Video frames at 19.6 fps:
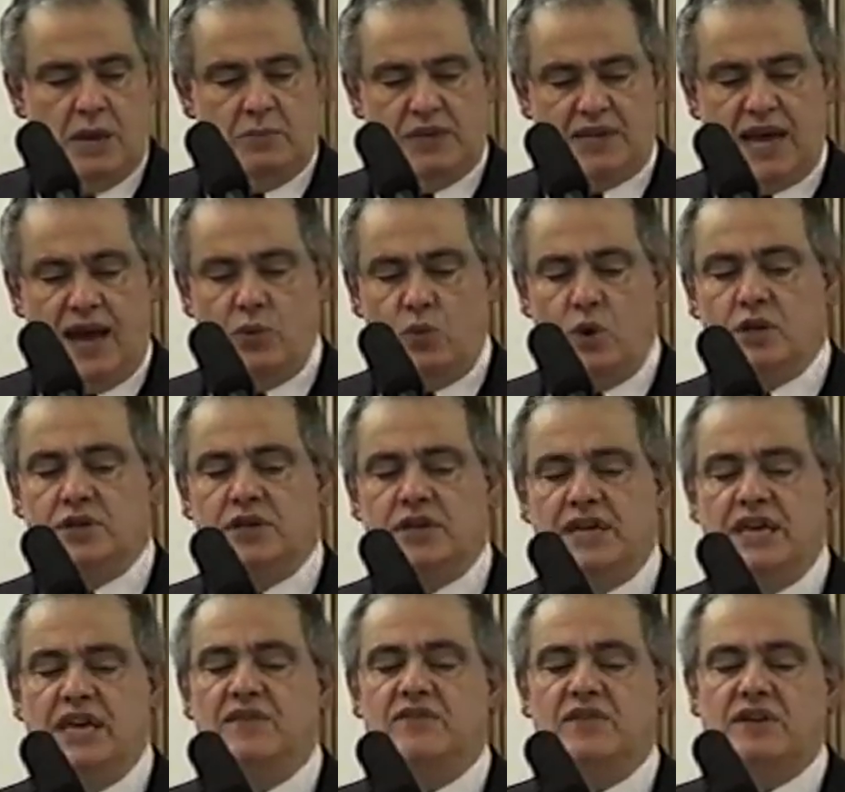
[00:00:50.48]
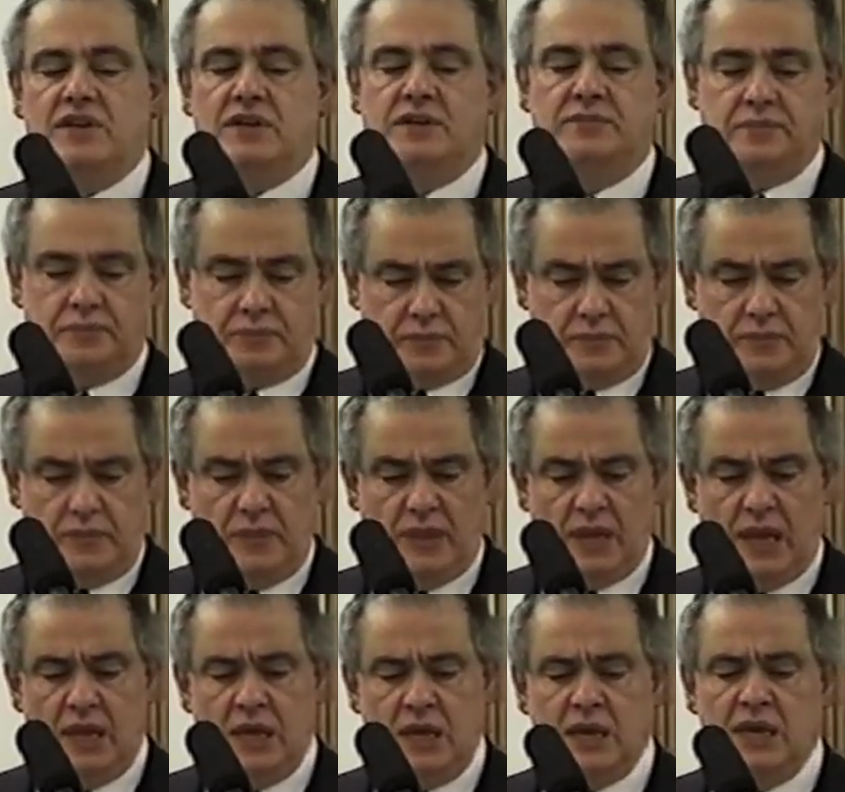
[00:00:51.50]
But I wonder even
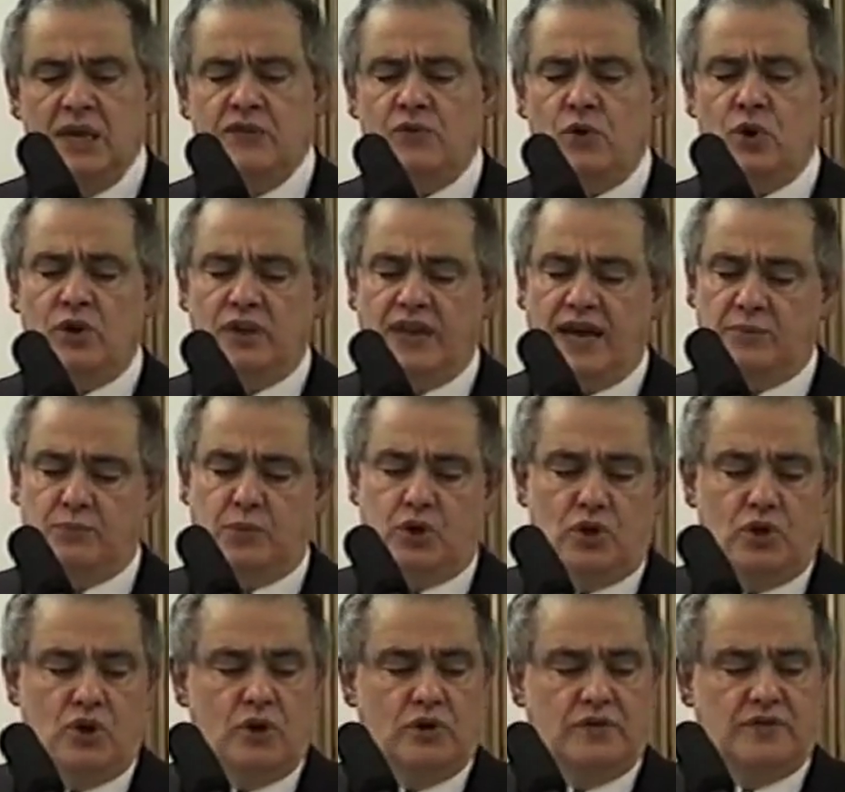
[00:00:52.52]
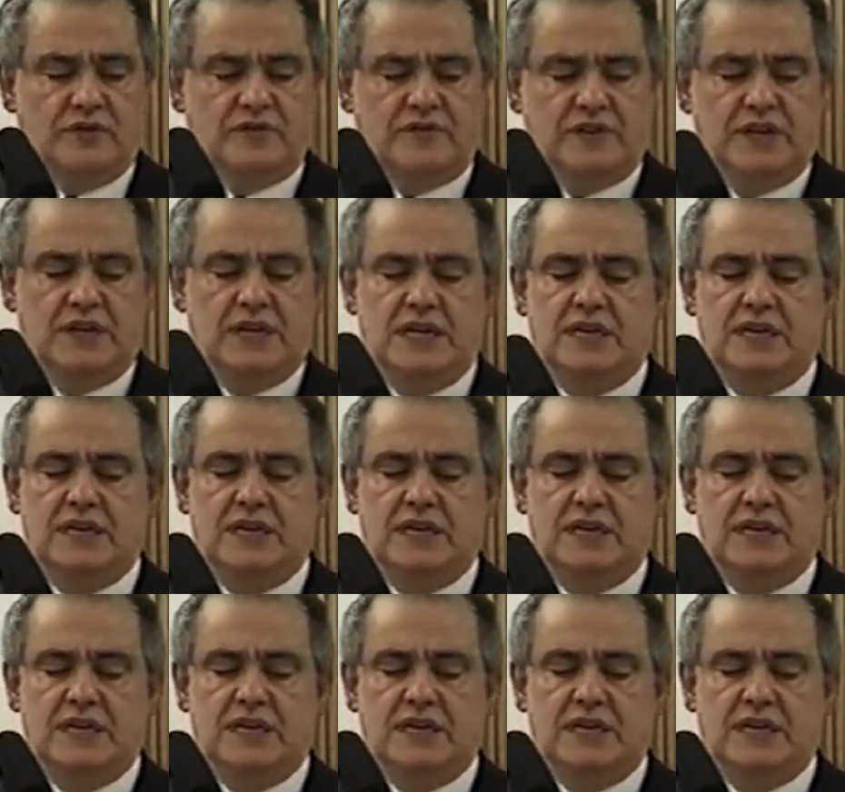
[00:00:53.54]
if all that pornography